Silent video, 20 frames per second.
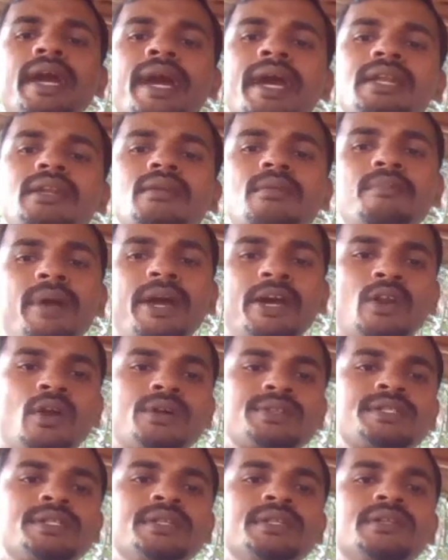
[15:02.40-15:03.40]
and
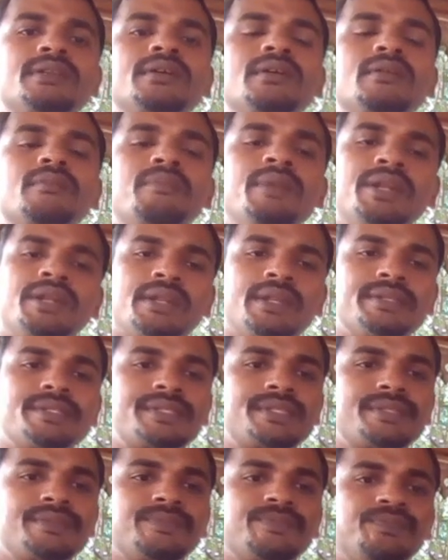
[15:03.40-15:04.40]
pyroxene
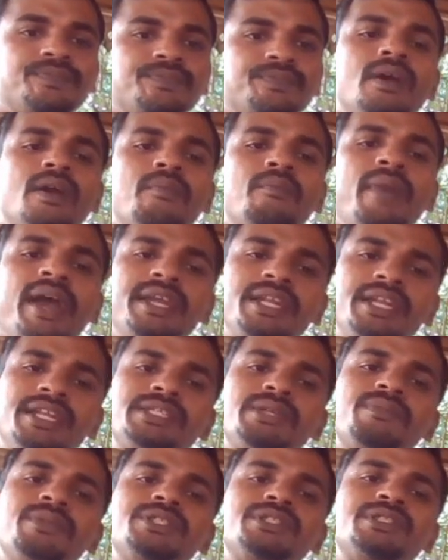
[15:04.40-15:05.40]
minerals.
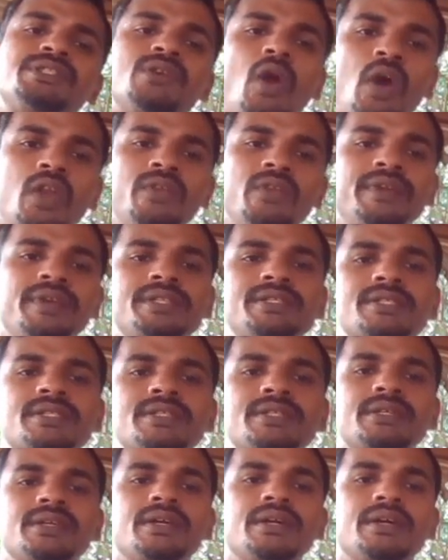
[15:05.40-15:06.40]
Magnesium rich olivines
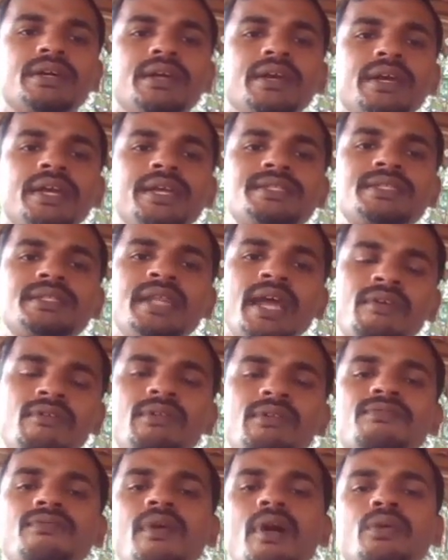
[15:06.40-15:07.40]
is
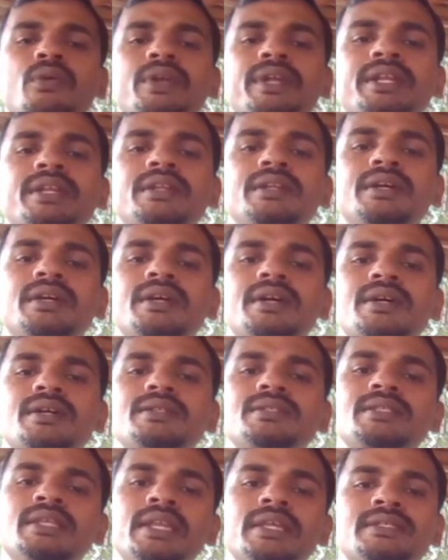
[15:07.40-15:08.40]
never found in
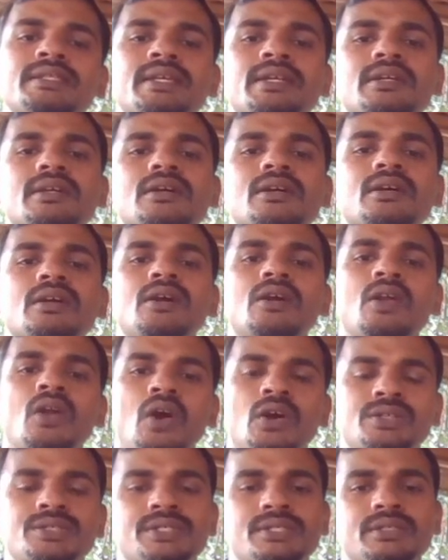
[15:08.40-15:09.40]
silicic
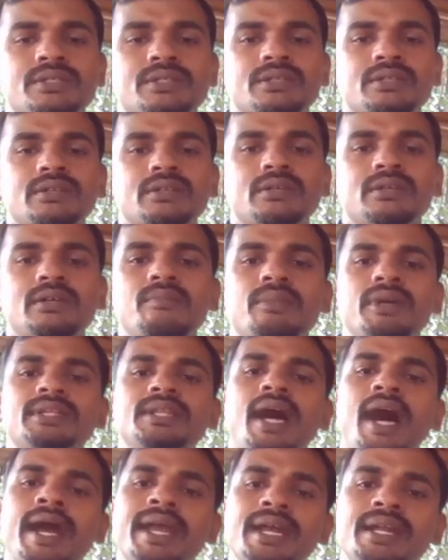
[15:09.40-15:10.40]
rocks but
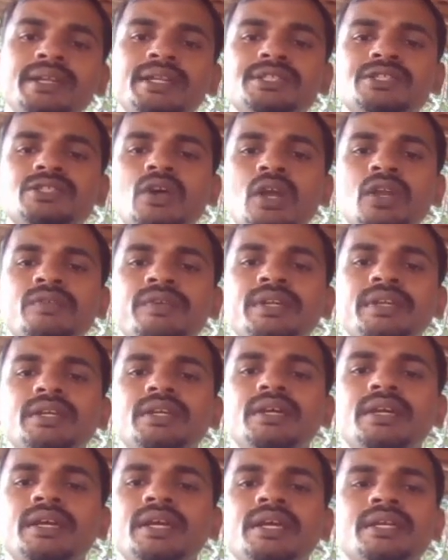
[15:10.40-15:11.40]
the iron rich olivine
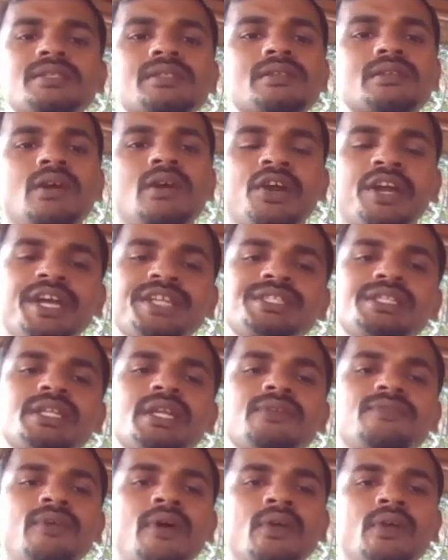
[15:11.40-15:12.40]
is
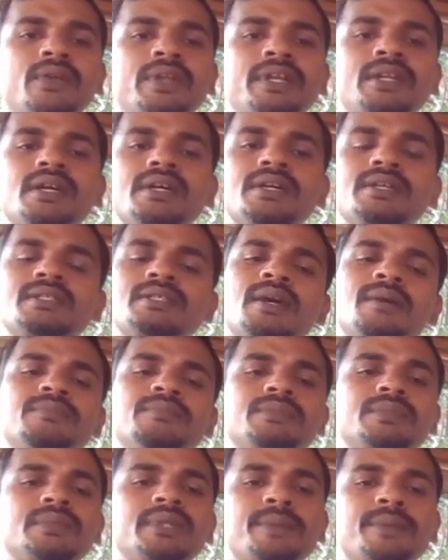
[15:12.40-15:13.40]
occasionally found in some
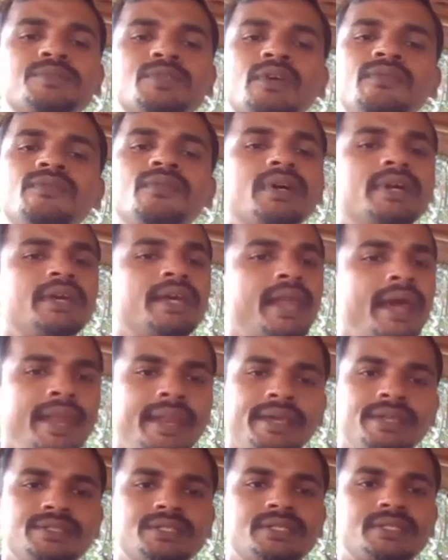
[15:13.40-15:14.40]
types of
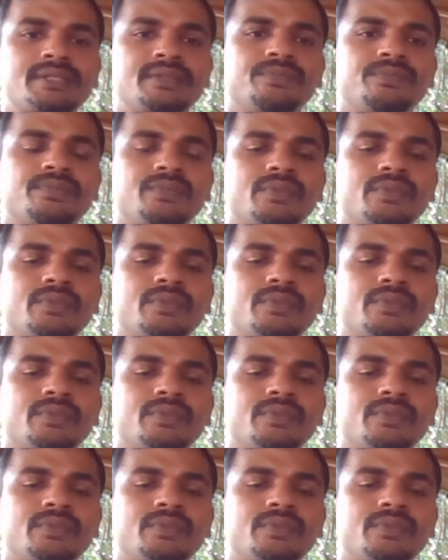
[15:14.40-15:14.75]
granites.